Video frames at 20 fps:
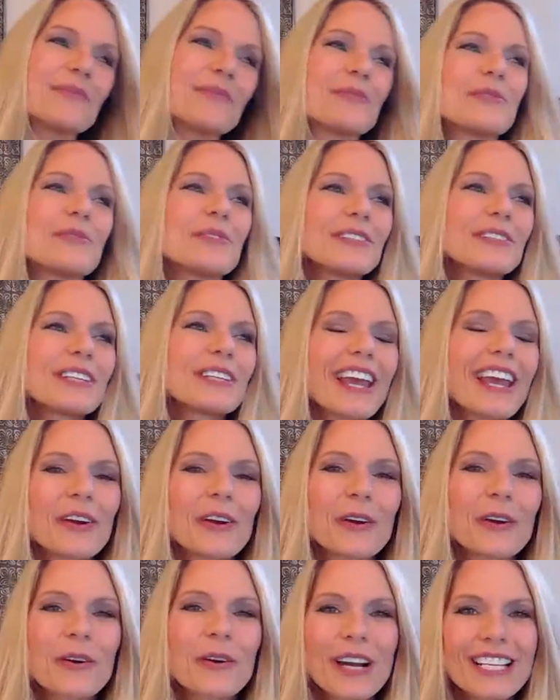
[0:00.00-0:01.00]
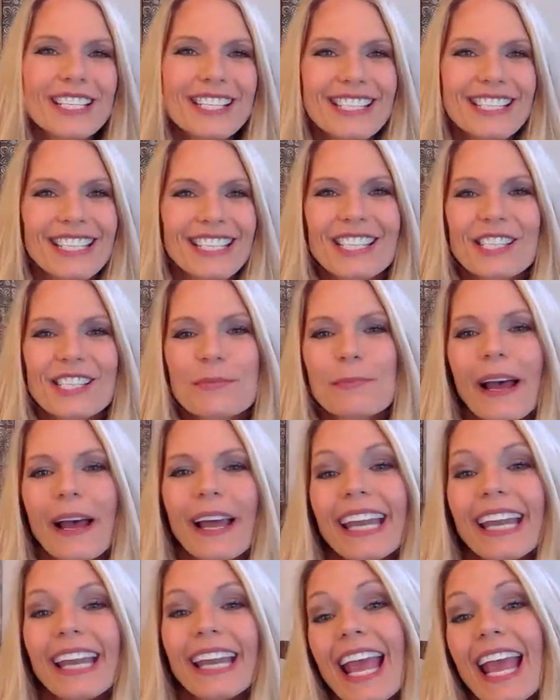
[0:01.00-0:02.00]
we'll get her questions.
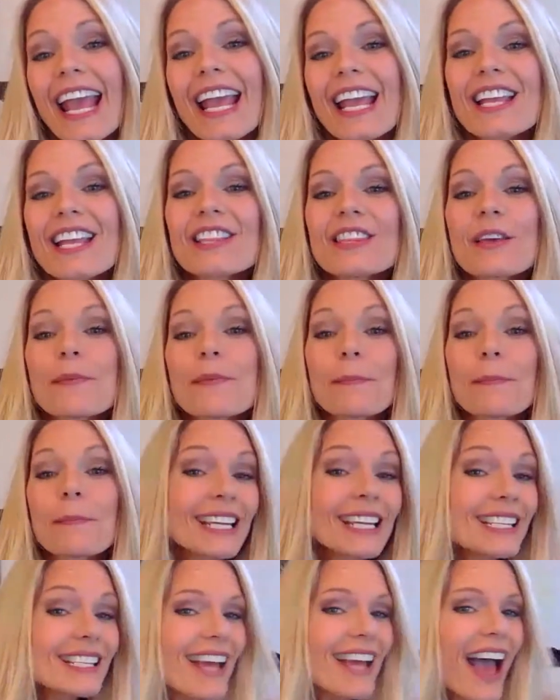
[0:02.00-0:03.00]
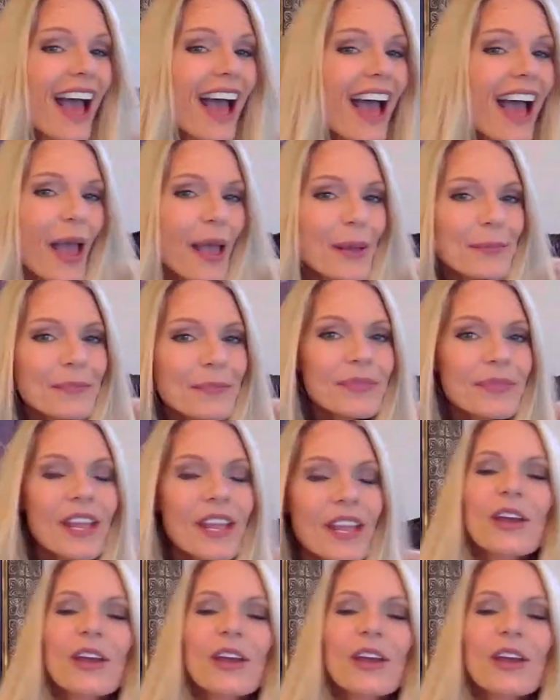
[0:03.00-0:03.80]
But in the meantime,